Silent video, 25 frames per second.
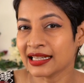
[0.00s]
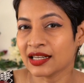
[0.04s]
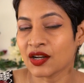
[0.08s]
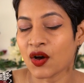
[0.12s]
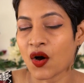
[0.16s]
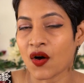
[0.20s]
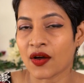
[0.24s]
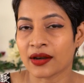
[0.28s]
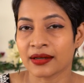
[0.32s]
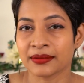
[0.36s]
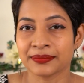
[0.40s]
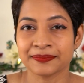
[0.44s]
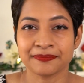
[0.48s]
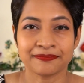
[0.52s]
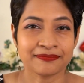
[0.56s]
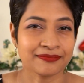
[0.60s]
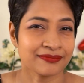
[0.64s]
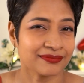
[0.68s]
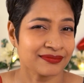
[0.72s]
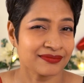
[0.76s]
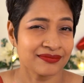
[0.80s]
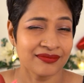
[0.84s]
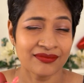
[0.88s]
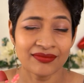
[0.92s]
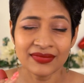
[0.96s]
on.
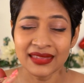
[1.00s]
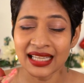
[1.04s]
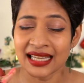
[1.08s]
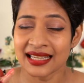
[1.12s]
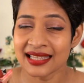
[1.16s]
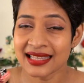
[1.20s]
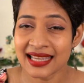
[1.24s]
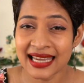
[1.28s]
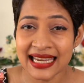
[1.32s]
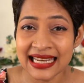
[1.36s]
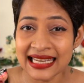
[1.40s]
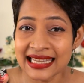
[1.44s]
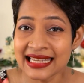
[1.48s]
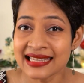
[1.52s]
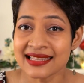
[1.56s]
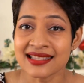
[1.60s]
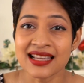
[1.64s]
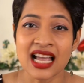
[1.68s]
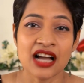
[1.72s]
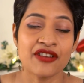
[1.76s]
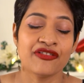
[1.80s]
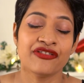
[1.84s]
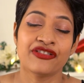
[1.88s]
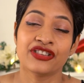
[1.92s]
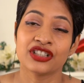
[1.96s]
It is
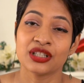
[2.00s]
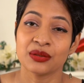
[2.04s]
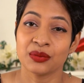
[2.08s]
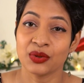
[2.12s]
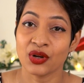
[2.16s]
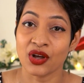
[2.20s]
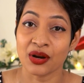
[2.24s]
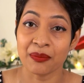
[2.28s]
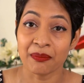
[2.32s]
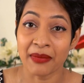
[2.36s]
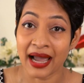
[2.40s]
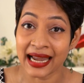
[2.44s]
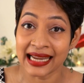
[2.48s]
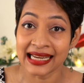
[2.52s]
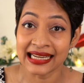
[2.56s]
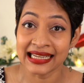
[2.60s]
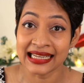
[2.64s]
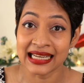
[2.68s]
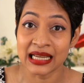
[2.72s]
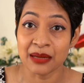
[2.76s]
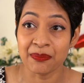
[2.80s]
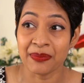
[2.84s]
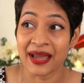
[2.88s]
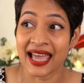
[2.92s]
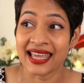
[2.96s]
comfortable on my
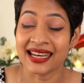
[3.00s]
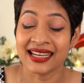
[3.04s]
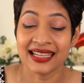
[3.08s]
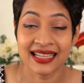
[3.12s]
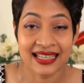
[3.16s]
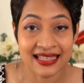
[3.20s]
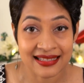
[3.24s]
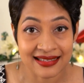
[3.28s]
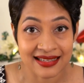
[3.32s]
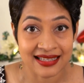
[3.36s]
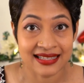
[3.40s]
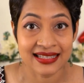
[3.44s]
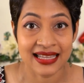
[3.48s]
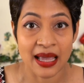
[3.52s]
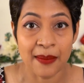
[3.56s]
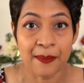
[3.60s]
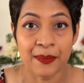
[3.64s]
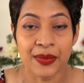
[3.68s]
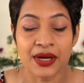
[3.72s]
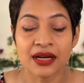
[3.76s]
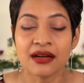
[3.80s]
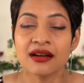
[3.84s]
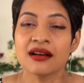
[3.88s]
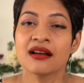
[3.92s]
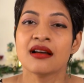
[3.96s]
lip, and it is
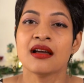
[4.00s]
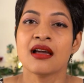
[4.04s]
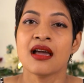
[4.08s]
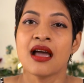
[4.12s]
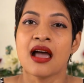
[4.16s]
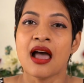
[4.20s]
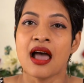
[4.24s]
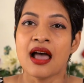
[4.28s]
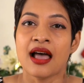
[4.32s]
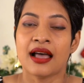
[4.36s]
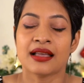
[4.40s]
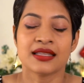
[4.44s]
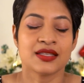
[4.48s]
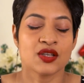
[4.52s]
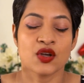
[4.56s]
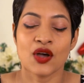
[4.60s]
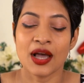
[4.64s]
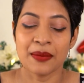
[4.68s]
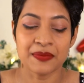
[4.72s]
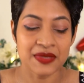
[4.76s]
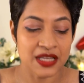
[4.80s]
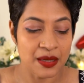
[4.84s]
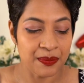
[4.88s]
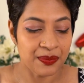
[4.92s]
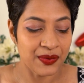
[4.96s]
December, so
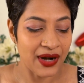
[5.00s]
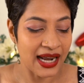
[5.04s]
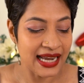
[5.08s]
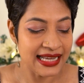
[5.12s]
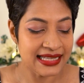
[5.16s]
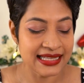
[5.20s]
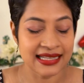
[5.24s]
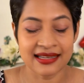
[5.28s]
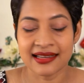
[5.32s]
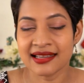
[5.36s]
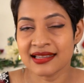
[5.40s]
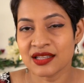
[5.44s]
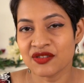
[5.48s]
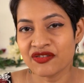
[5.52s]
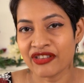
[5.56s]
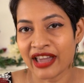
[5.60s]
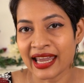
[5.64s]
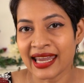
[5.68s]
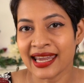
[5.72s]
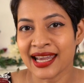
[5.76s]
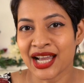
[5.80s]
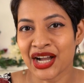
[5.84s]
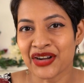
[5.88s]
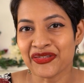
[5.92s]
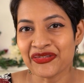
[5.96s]
I'm surprised it is
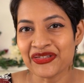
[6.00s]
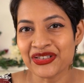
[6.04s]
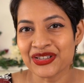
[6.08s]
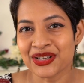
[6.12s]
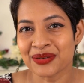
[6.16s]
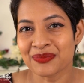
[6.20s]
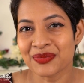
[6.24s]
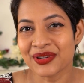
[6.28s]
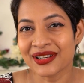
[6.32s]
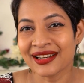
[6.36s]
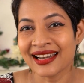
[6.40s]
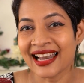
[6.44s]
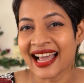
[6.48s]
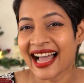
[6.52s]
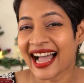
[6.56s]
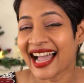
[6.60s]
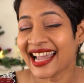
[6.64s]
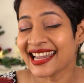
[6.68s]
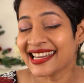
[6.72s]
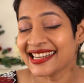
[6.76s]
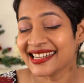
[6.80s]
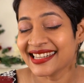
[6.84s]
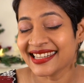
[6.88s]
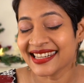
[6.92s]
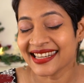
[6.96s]
very comfortable.
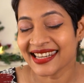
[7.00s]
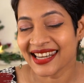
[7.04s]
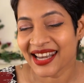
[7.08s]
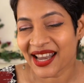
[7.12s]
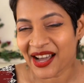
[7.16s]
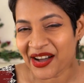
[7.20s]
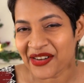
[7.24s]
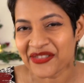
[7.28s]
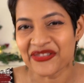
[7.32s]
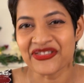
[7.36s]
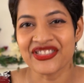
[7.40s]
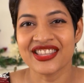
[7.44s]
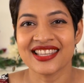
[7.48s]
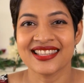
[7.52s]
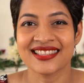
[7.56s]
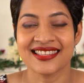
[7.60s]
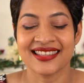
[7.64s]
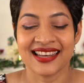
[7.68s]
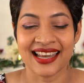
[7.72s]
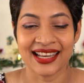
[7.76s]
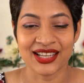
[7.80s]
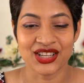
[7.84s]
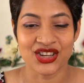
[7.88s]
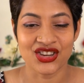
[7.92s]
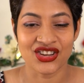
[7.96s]
I love this
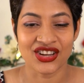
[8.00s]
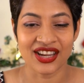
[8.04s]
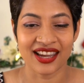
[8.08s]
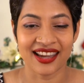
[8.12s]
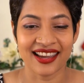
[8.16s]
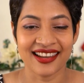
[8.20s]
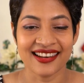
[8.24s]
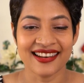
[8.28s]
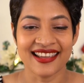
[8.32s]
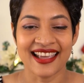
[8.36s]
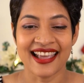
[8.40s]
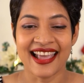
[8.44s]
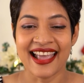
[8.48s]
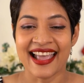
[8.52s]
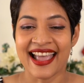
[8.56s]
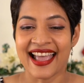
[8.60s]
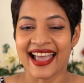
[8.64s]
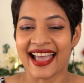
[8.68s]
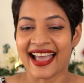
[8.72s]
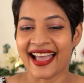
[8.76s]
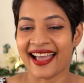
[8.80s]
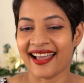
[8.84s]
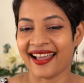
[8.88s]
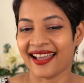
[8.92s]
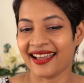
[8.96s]
red shade,
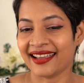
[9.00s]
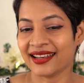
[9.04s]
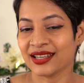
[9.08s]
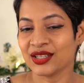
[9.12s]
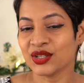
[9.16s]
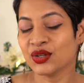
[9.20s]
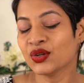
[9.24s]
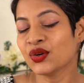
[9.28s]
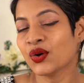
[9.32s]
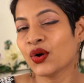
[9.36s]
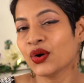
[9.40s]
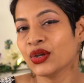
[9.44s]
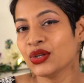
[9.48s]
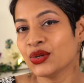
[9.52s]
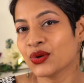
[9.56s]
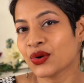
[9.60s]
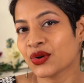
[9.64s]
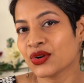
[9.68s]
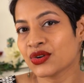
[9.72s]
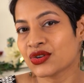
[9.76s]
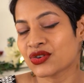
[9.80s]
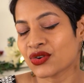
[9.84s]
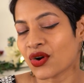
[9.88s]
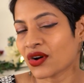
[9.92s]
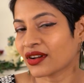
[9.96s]
and you
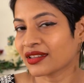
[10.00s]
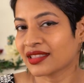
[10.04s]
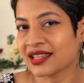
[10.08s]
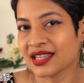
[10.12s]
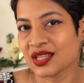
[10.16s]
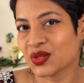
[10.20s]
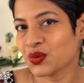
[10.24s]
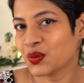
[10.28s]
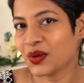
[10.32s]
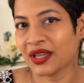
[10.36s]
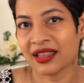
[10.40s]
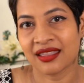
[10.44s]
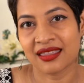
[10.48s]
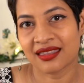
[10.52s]
could rock this with